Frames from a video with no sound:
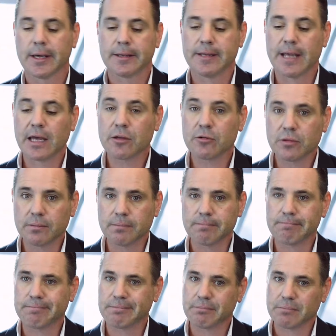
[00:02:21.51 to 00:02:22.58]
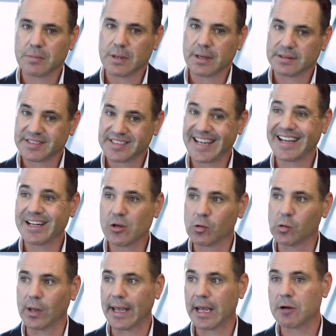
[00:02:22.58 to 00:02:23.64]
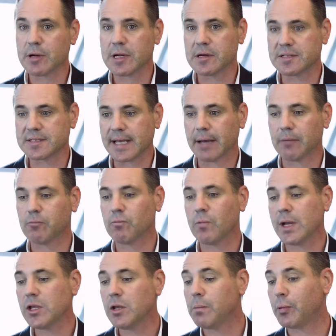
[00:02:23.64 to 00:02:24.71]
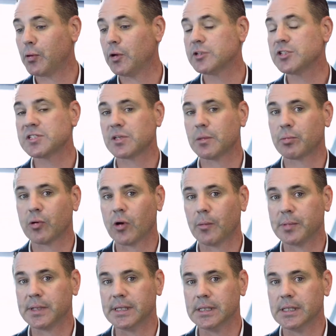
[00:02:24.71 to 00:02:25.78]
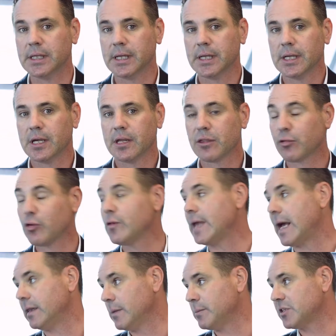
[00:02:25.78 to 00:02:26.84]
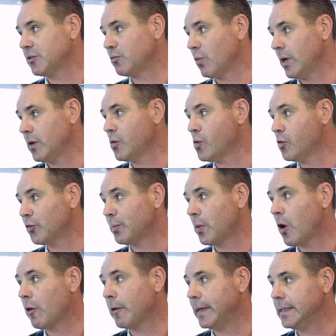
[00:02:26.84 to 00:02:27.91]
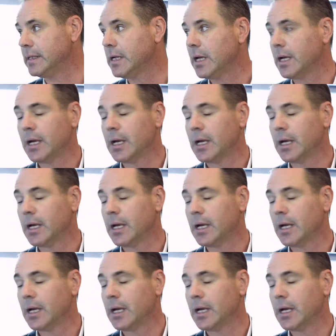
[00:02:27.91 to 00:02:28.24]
The other technical area is that when you purchase a property through that limited recourse borrowing,